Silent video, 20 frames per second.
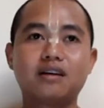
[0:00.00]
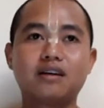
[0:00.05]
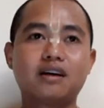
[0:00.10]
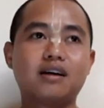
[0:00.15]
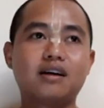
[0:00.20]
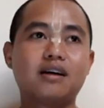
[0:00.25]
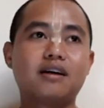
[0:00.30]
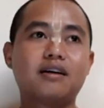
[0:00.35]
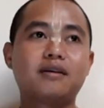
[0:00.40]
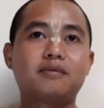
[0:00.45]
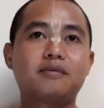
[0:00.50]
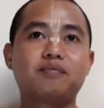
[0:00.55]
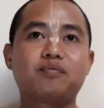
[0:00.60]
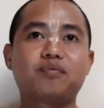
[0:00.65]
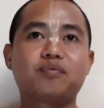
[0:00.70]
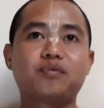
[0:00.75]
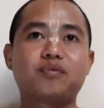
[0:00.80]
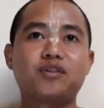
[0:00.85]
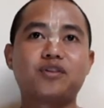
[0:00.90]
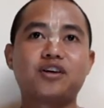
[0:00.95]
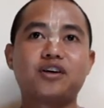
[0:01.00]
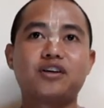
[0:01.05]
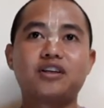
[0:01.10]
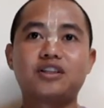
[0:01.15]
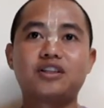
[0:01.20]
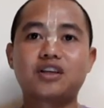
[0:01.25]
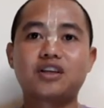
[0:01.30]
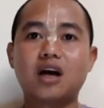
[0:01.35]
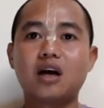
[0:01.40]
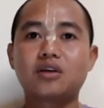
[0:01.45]
the
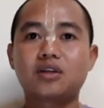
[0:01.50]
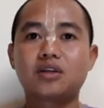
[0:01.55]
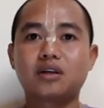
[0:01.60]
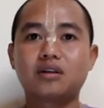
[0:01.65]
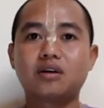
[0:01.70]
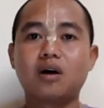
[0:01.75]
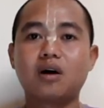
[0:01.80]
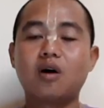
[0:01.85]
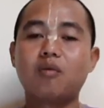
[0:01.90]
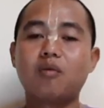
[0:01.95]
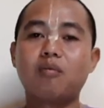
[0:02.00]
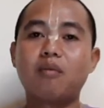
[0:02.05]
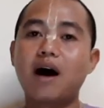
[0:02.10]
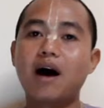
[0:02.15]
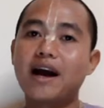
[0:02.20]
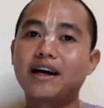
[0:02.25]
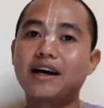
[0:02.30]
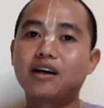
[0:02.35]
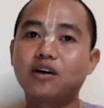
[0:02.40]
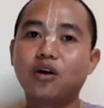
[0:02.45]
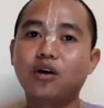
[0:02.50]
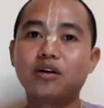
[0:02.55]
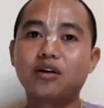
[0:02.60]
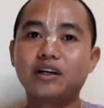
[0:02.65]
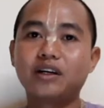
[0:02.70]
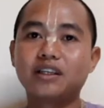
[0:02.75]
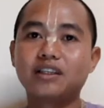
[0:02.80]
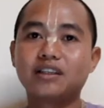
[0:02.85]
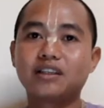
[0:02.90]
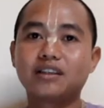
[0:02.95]
discussion of my
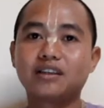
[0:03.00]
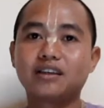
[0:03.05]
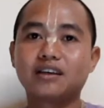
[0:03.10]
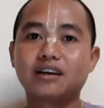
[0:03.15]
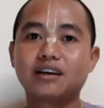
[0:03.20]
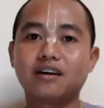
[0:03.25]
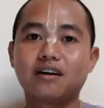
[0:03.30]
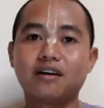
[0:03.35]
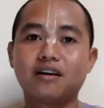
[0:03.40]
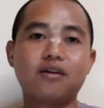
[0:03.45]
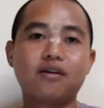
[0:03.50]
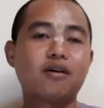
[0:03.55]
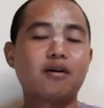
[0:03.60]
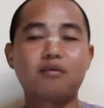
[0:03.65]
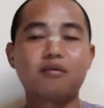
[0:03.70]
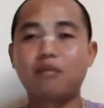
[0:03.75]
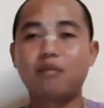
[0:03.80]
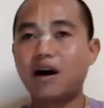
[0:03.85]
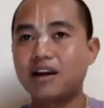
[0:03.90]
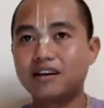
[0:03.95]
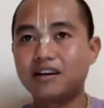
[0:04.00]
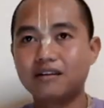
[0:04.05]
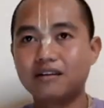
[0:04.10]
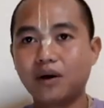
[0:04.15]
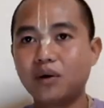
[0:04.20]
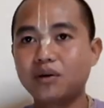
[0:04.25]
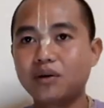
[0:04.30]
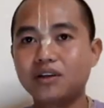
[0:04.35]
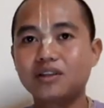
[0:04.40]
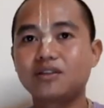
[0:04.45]
glories or my
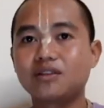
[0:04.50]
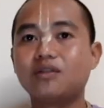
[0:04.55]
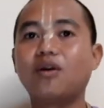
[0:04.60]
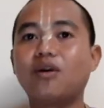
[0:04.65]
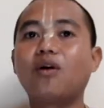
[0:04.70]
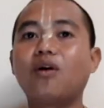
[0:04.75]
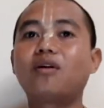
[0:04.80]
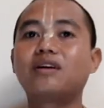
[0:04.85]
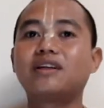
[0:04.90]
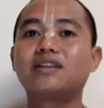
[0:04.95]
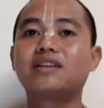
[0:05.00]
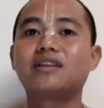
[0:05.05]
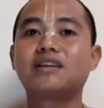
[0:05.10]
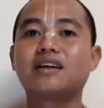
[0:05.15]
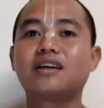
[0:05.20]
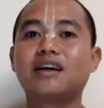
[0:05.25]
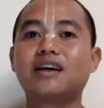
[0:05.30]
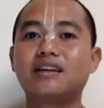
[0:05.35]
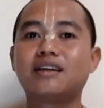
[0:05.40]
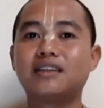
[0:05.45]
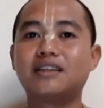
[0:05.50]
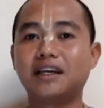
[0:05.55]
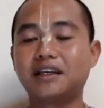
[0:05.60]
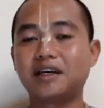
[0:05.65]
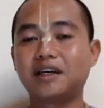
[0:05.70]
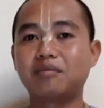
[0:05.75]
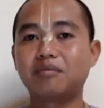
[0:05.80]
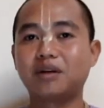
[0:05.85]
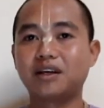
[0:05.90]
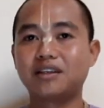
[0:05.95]
devotees' glories
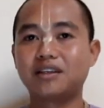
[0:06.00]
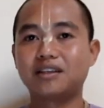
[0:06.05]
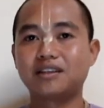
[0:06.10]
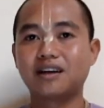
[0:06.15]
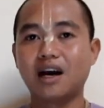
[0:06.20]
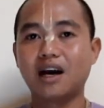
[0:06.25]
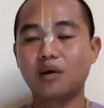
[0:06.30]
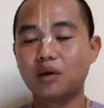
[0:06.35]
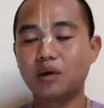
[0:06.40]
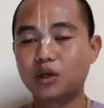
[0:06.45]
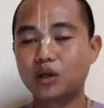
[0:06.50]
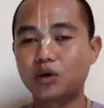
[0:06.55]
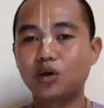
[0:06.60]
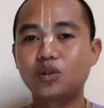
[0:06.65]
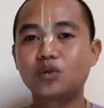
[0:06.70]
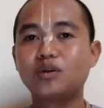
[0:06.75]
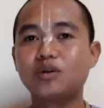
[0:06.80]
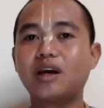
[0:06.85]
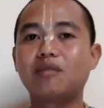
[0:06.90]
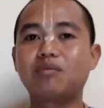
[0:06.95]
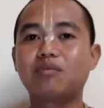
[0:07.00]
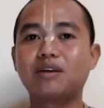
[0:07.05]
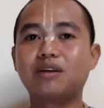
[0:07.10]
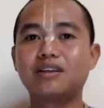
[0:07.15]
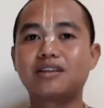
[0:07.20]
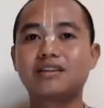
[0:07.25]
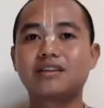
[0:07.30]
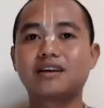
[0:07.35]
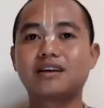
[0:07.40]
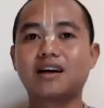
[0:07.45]
taking place. I will go to that
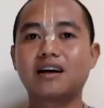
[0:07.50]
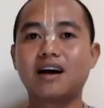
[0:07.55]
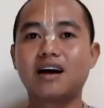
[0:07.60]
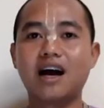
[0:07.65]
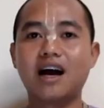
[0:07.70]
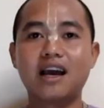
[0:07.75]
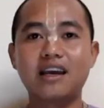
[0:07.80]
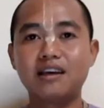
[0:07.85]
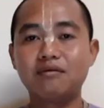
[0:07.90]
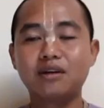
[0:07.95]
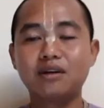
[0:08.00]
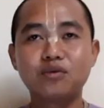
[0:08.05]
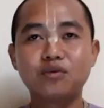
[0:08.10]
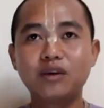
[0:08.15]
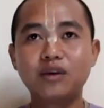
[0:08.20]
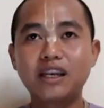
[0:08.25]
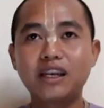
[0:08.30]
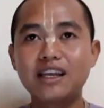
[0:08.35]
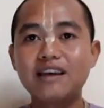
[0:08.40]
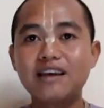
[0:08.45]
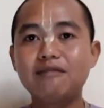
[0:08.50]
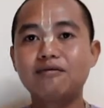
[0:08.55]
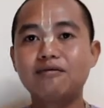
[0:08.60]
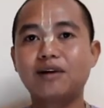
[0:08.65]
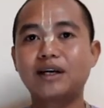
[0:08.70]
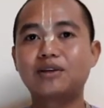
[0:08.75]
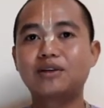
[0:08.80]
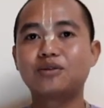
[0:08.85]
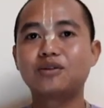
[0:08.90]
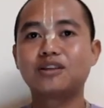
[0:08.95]
place. I even will leave
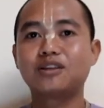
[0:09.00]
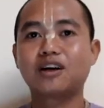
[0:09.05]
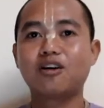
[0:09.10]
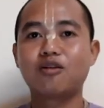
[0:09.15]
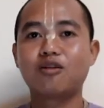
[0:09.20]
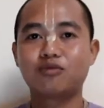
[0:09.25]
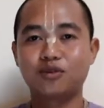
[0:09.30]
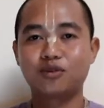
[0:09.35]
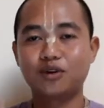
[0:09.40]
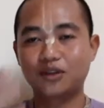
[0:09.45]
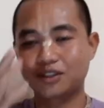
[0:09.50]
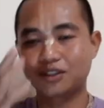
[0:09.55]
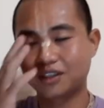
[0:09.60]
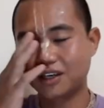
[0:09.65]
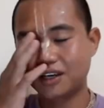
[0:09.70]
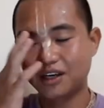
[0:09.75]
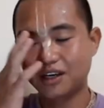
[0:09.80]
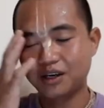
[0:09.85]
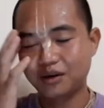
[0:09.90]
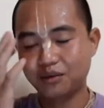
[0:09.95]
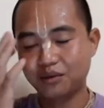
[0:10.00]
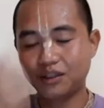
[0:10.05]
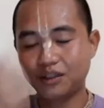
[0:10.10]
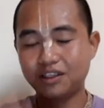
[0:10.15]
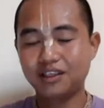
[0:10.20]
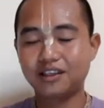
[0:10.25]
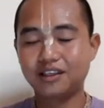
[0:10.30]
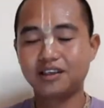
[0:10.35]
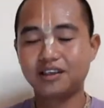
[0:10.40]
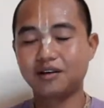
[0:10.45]
Vaikuntha. Of course, we
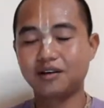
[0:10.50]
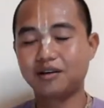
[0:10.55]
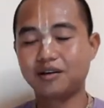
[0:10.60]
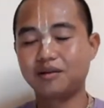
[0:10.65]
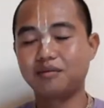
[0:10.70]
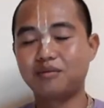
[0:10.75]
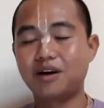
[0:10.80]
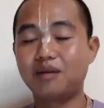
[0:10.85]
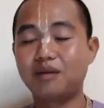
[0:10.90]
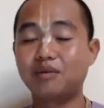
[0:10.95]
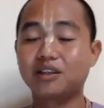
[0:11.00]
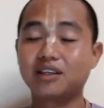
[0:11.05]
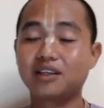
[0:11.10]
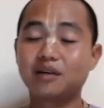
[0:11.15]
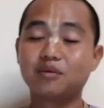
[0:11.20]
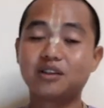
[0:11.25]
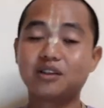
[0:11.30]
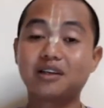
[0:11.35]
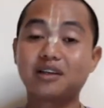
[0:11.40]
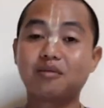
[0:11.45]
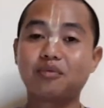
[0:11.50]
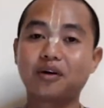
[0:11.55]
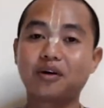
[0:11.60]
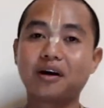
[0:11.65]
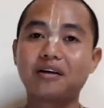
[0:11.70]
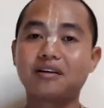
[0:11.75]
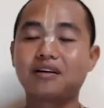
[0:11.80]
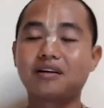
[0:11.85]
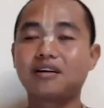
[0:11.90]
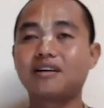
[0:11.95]
see in the Brahma Samhita
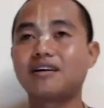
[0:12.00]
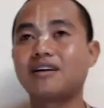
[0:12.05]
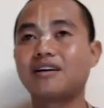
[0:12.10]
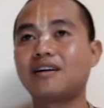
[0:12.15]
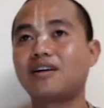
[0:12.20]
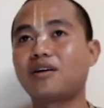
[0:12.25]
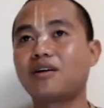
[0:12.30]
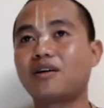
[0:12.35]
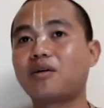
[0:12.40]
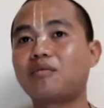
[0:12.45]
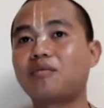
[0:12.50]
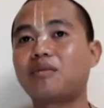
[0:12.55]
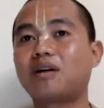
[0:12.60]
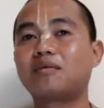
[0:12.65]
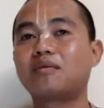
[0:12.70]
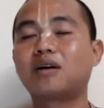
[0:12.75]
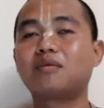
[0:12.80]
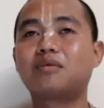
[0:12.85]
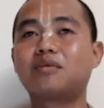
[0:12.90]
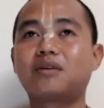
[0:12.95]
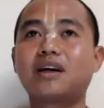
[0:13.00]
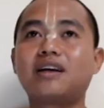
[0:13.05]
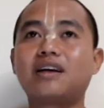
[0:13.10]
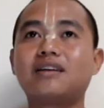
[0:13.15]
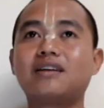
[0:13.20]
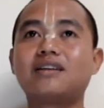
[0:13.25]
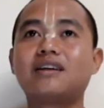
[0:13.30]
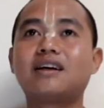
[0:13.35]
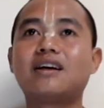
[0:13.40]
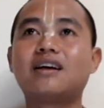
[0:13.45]
prayer, Lord Brahma
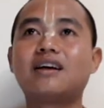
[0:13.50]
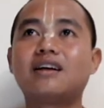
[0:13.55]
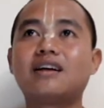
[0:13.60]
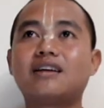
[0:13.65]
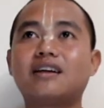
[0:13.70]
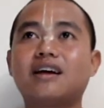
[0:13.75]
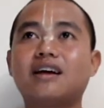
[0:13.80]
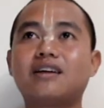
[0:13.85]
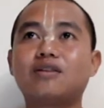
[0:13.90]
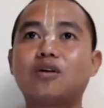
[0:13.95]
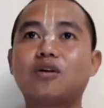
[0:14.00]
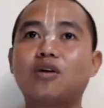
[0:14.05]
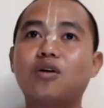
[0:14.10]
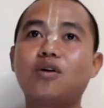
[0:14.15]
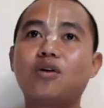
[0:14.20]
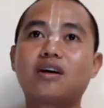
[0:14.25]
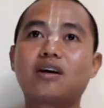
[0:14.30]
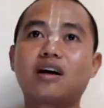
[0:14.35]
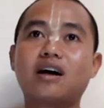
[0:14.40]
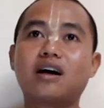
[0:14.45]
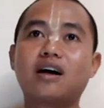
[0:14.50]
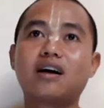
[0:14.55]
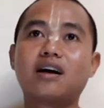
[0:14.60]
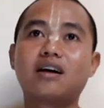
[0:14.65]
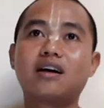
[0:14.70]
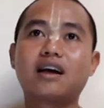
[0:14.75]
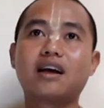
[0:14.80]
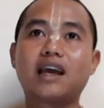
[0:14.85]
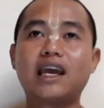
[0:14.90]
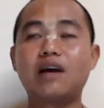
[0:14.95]
prayed that
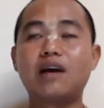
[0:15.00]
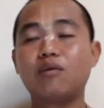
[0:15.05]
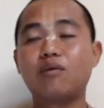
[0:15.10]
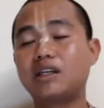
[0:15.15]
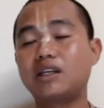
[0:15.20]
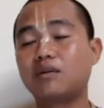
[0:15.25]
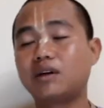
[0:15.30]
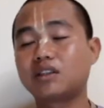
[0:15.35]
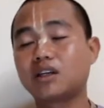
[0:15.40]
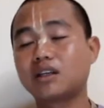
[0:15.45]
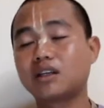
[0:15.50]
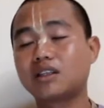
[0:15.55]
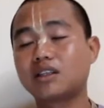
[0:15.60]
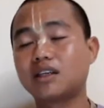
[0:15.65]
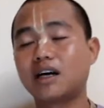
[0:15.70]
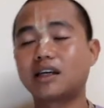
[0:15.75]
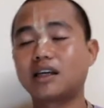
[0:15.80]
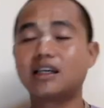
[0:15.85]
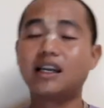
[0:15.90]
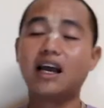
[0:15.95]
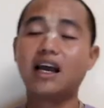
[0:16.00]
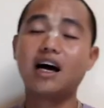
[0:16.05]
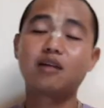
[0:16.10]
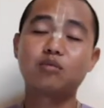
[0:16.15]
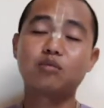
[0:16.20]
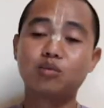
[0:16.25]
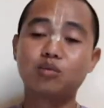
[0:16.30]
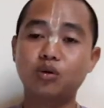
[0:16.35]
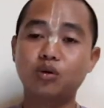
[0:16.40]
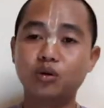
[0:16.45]
Goloka eva nivasatya kilat
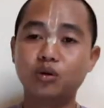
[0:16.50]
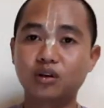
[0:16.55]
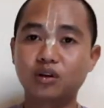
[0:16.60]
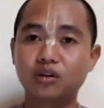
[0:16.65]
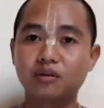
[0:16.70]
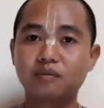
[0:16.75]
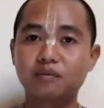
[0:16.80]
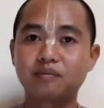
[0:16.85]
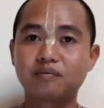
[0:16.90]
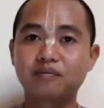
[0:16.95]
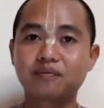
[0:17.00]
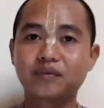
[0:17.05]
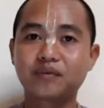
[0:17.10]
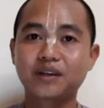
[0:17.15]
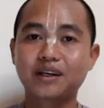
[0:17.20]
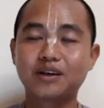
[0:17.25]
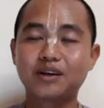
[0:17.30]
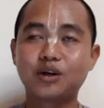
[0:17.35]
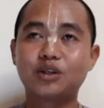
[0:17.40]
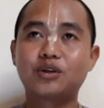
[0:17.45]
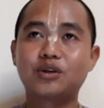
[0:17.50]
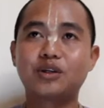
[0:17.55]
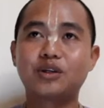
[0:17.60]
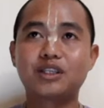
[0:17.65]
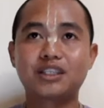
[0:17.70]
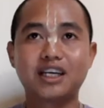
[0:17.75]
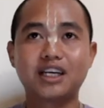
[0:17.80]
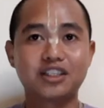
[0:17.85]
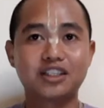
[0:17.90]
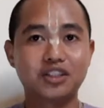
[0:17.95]
mabhuto. Lord
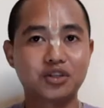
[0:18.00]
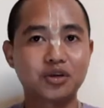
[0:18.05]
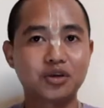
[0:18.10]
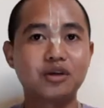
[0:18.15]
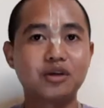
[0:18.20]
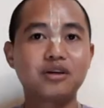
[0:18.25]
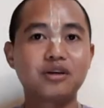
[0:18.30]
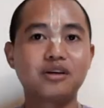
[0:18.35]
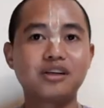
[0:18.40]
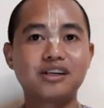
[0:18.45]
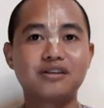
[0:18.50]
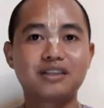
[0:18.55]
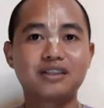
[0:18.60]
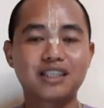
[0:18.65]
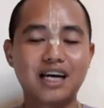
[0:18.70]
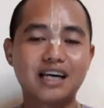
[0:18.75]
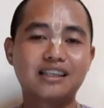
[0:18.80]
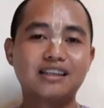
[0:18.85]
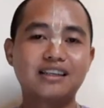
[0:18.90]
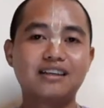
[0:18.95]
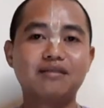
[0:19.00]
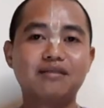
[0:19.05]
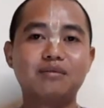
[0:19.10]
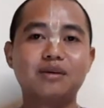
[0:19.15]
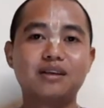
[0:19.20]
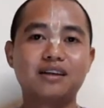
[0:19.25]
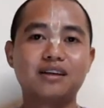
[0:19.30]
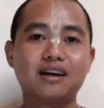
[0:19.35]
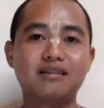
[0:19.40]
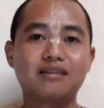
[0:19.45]
Krishna is eternally resided in
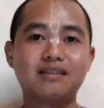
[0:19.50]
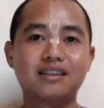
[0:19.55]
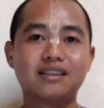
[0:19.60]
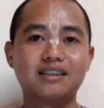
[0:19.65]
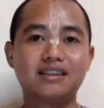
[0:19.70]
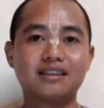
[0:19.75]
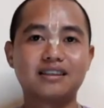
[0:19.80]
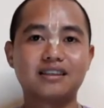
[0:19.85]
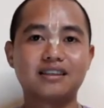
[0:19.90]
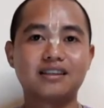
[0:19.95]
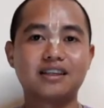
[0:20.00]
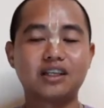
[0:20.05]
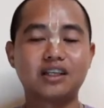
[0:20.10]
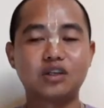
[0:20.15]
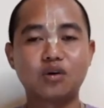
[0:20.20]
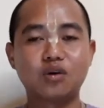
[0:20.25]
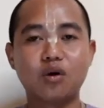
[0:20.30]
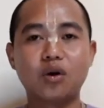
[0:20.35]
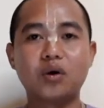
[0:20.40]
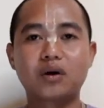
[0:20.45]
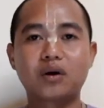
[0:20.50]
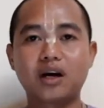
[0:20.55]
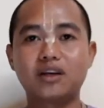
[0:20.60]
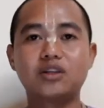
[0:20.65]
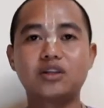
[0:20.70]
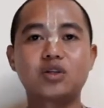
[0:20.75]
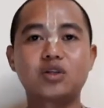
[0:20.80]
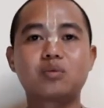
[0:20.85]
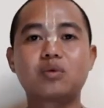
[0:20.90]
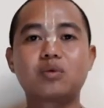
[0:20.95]
Vrindavan, in Goloka,
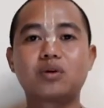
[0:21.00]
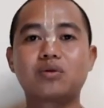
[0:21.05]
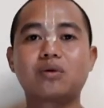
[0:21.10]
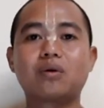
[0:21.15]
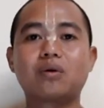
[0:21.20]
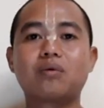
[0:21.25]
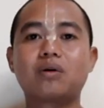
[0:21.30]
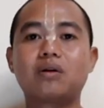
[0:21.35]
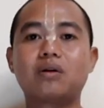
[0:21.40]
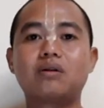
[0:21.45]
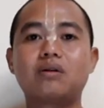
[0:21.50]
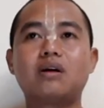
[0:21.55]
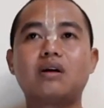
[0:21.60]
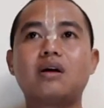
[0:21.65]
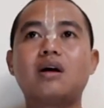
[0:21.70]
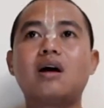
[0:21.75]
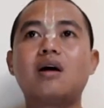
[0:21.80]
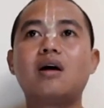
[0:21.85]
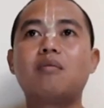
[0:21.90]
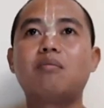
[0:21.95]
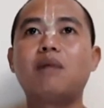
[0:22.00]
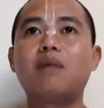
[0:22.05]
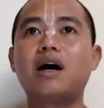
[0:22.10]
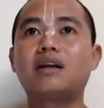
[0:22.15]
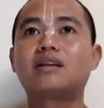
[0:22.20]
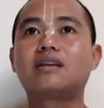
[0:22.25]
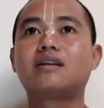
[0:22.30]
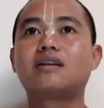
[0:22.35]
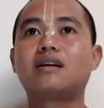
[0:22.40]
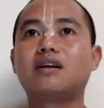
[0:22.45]
in the spiritual world.
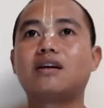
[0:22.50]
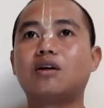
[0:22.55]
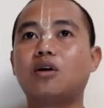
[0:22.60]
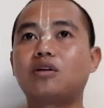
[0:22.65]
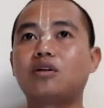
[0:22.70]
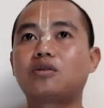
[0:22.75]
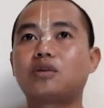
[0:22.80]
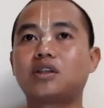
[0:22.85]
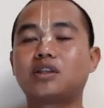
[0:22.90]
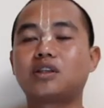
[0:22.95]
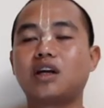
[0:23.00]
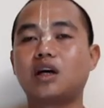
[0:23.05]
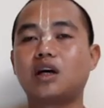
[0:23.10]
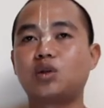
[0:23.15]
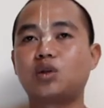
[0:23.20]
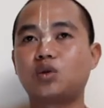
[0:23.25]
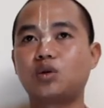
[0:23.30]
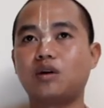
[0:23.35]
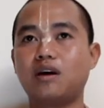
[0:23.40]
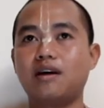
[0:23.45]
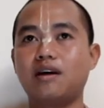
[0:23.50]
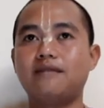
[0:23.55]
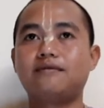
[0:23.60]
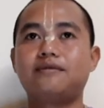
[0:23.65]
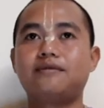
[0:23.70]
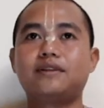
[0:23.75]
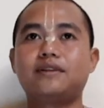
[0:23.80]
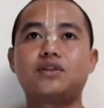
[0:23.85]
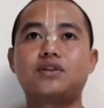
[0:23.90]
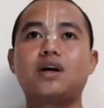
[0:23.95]
But Lord Krishna, to
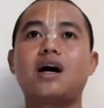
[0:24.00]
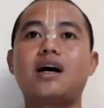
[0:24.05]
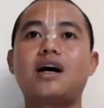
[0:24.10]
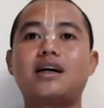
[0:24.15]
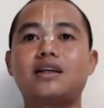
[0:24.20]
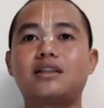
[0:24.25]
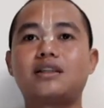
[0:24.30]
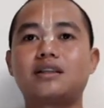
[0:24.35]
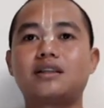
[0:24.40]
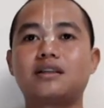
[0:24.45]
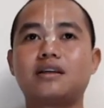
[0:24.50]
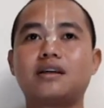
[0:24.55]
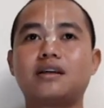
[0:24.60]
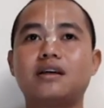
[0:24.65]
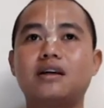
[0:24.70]
emphasize